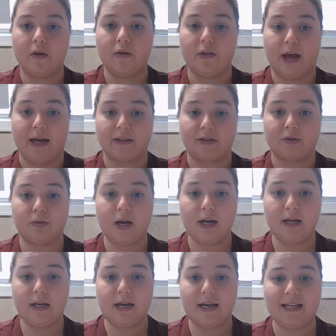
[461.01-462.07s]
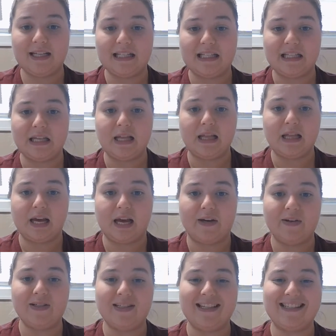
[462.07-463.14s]
That's right, it's the
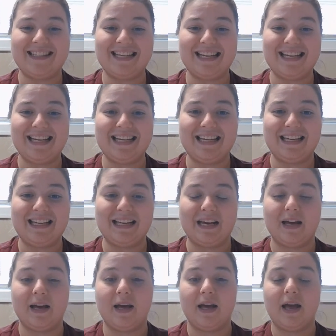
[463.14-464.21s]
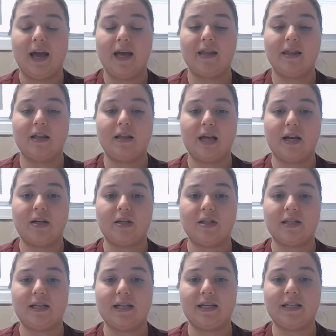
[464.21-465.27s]
letter C. And the letter
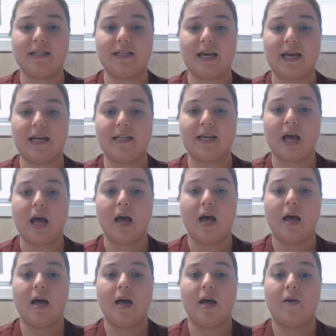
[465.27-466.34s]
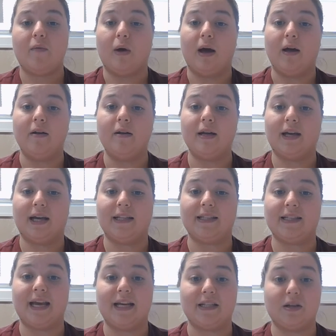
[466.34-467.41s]
C says, well, it can
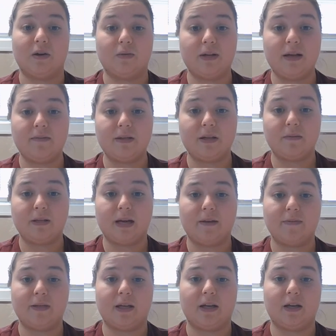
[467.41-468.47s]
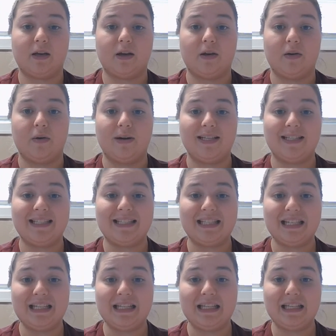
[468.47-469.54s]
say its own name. Sometimes it can go
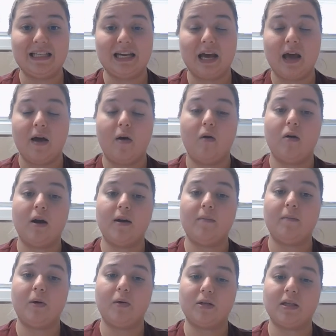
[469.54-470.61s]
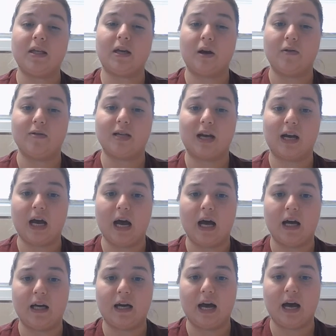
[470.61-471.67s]
C, or it mostly goes K,
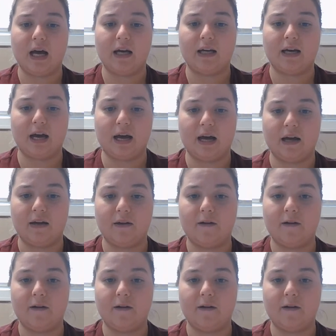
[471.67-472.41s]
K, K.